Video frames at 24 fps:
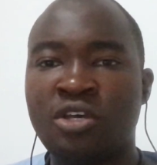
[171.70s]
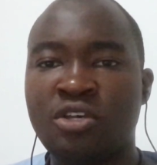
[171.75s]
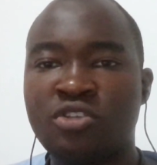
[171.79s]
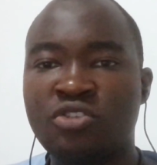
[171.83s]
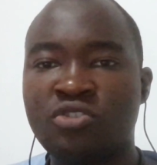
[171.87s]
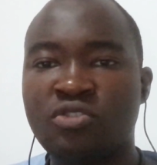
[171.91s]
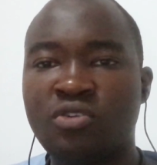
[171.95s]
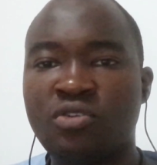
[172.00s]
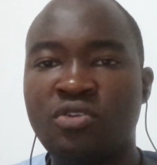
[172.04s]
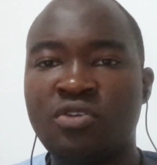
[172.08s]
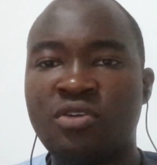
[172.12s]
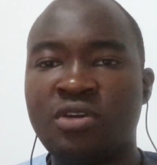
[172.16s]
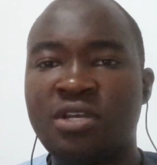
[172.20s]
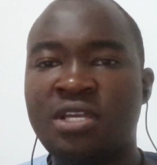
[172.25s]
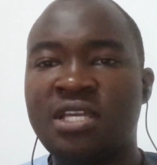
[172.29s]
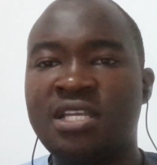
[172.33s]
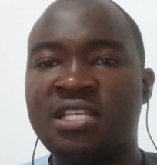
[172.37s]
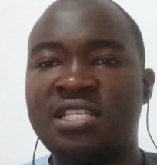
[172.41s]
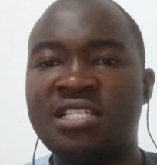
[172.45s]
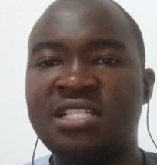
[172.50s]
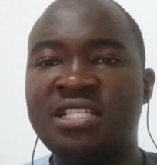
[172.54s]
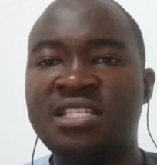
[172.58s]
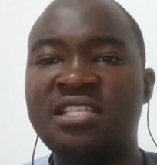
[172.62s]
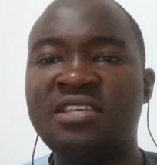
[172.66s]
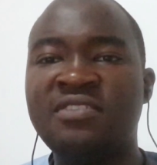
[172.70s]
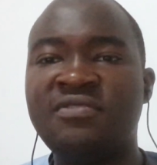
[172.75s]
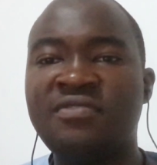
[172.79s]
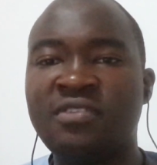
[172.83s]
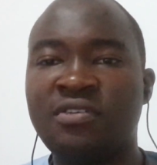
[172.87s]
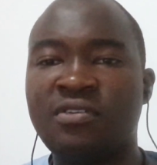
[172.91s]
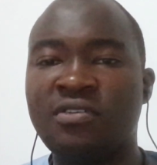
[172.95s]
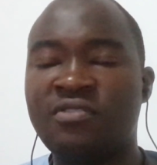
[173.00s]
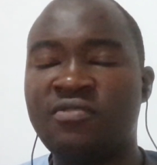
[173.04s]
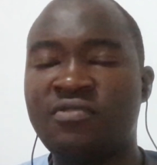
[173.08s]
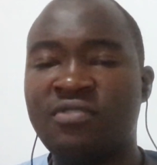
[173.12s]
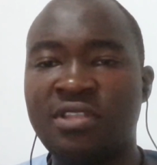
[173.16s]
So it's
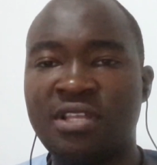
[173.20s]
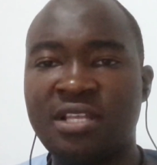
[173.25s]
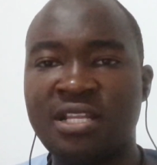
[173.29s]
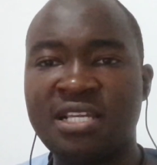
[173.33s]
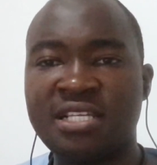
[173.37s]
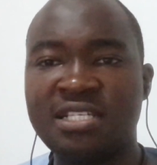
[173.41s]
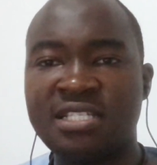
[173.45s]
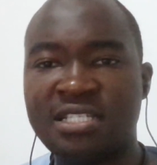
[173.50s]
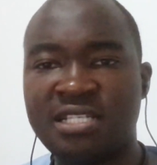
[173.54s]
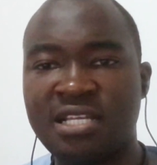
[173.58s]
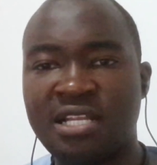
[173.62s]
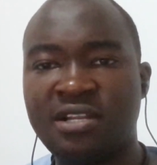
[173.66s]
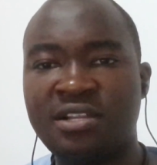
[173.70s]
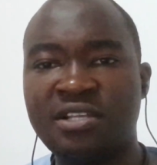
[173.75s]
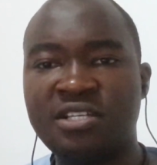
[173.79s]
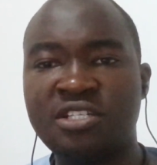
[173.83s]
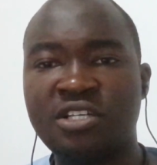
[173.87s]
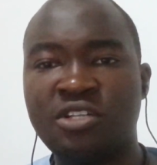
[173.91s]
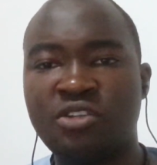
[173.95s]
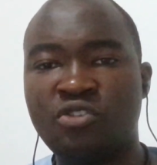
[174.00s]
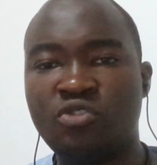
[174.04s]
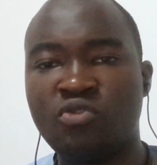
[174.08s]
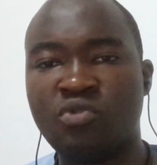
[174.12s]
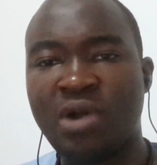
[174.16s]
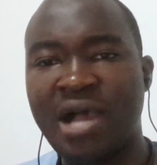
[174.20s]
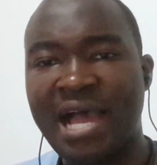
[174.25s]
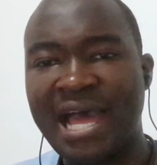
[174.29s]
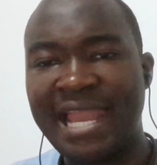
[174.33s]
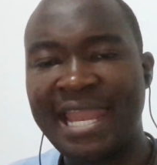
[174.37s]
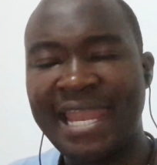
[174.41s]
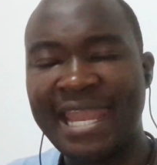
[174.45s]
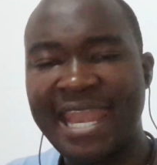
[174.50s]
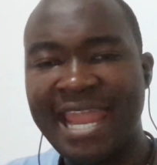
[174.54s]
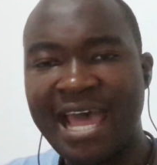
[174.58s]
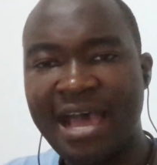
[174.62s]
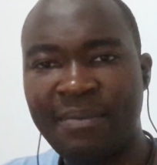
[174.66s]
difficult for the next generation to
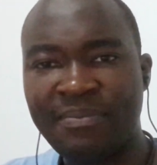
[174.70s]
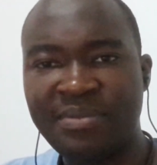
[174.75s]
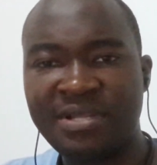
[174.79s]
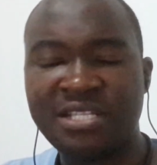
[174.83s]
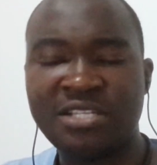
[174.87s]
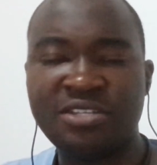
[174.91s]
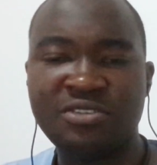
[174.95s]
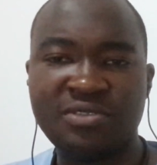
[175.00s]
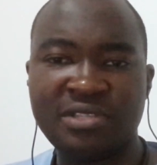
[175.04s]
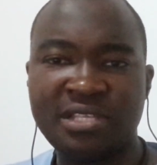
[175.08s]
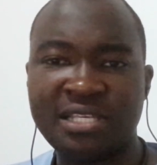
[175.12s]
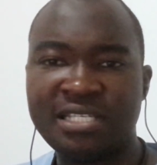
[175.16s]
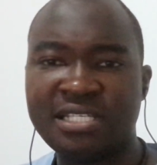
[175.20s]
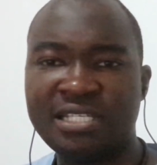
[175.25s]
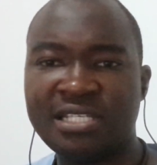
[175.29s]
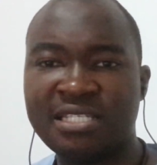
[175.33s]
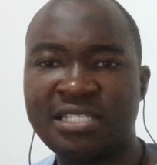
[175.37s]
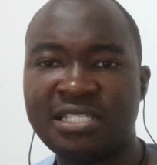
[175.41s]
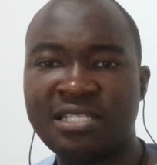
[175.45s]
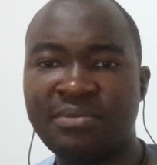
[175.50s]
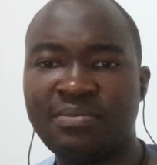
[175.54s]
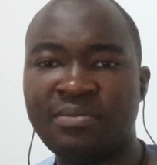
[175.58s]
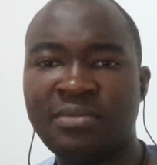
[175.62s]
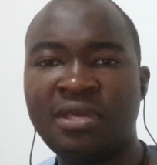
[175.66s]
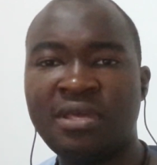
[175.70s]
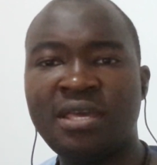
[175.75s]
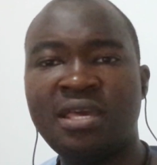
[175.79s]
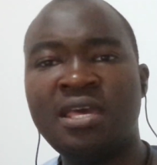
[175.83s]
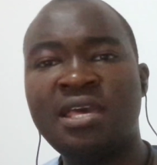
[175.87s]
adapt into the system